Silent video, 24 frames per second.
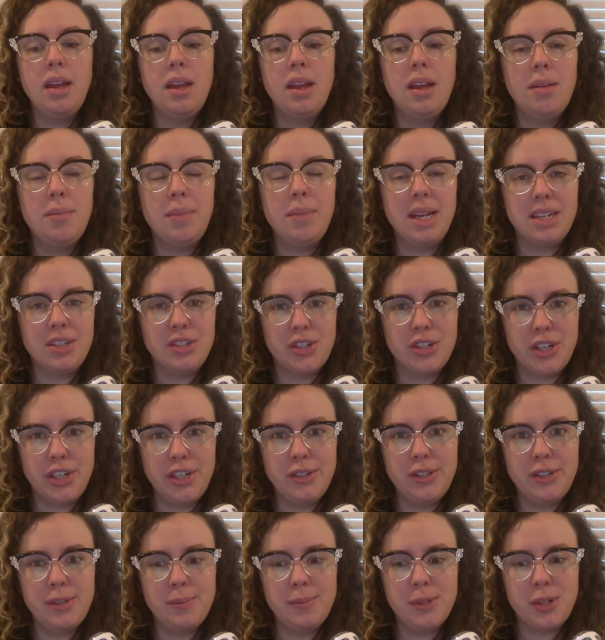Make sure you
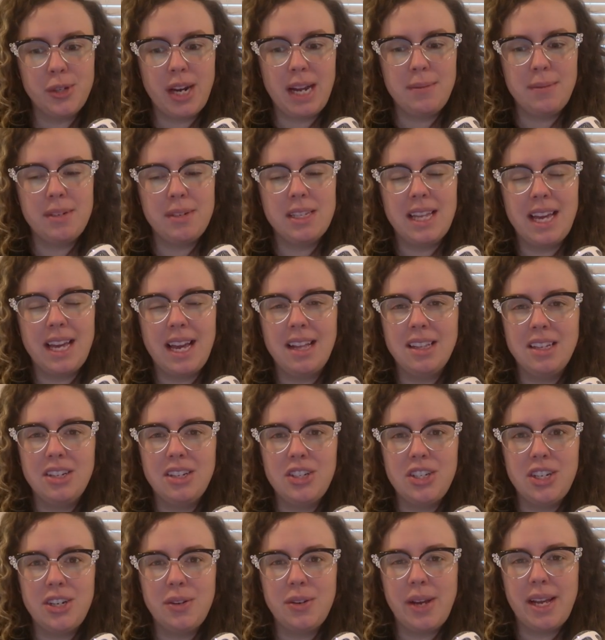subscribe to the
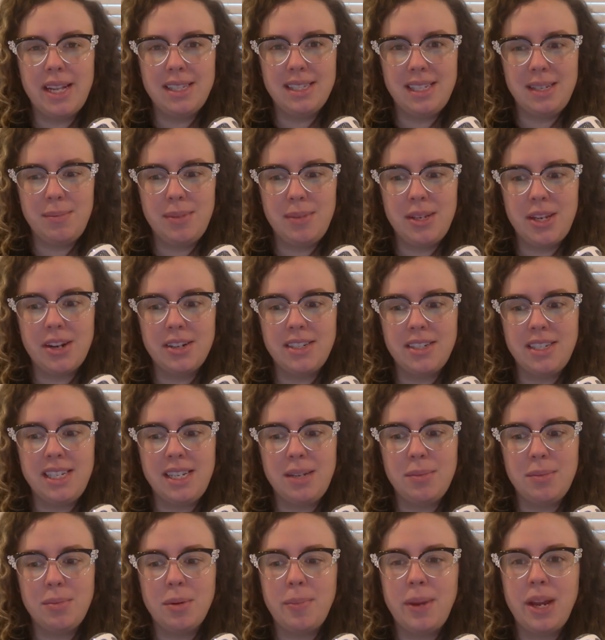LSU NCBRT
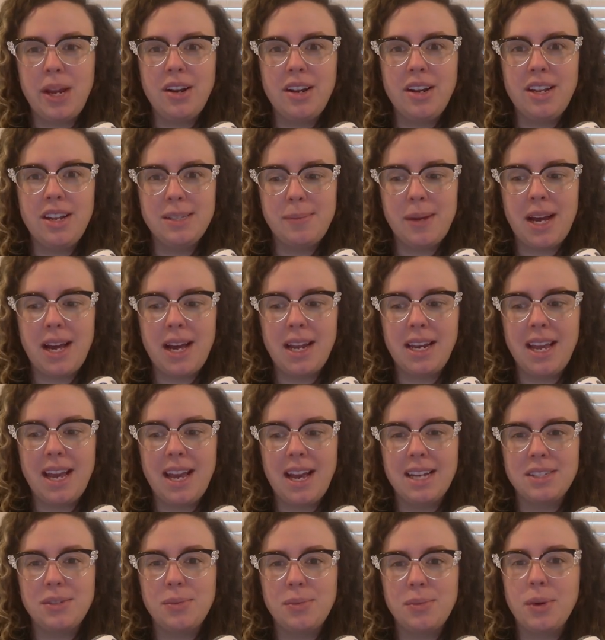Preparedness
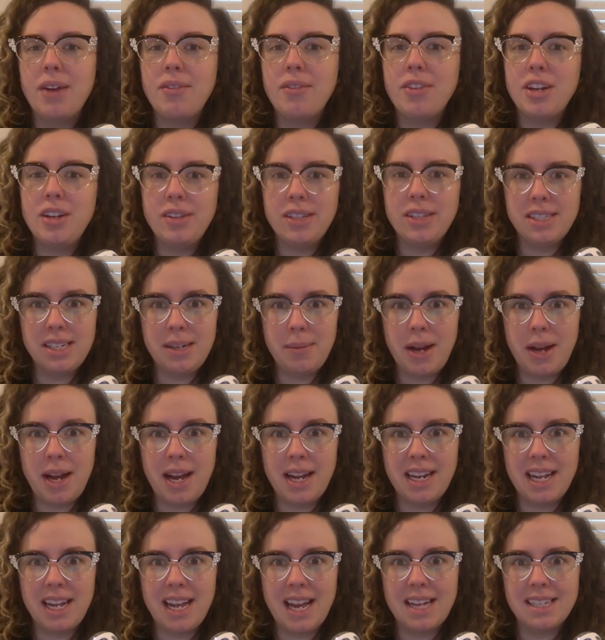Podcast wherever you listen to
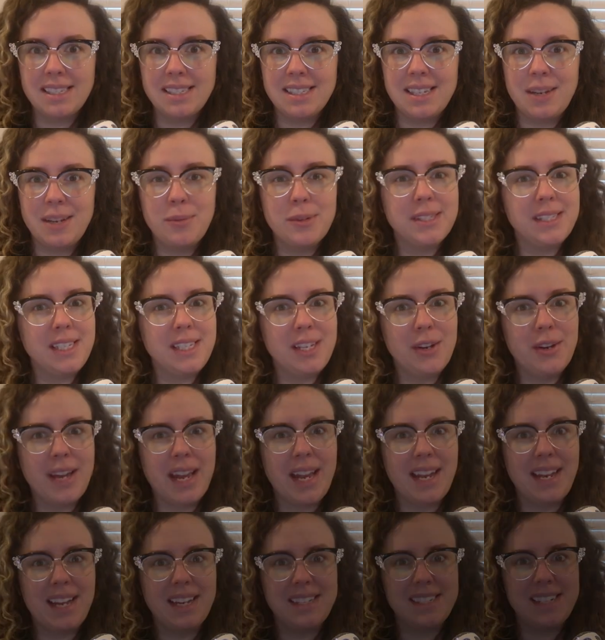podcasts, and we'll see you again
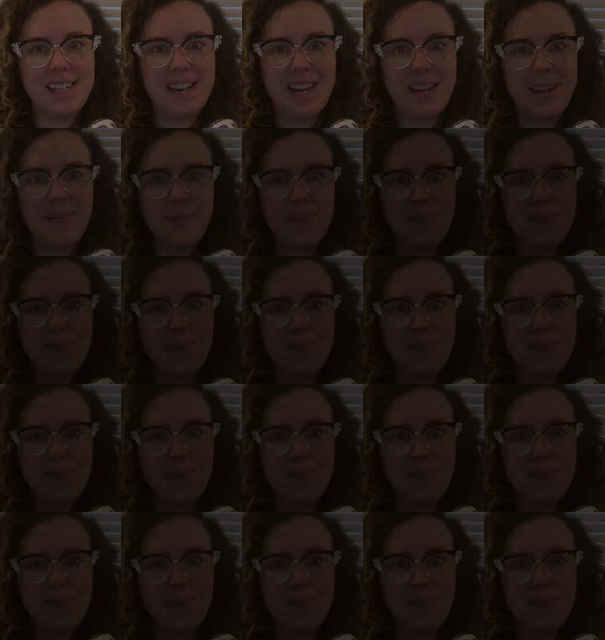next time.